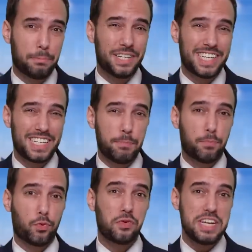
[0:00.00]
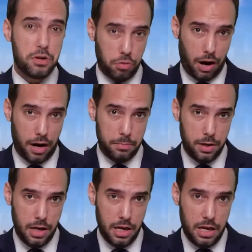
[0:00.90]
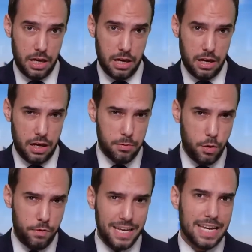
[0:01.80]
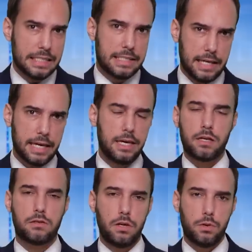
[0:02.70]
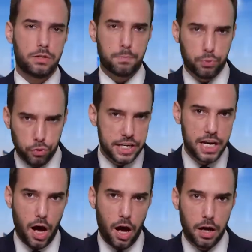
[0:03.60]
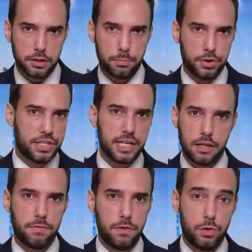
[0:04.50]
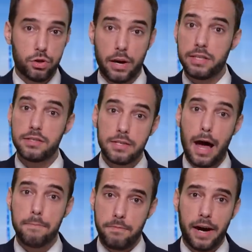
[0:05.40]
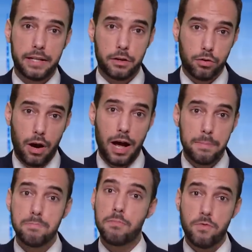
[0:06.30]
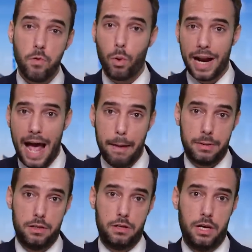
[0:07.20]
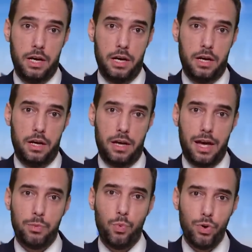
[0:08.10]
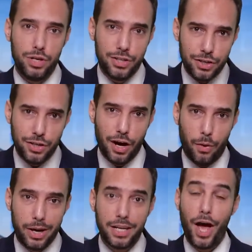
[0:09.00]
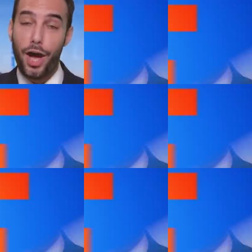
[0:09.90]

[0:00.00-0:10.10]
it predicted pre-crime. In the movie, psychics known as precogs predict the future and stop violent crime before it happened. And wouldn't you know it,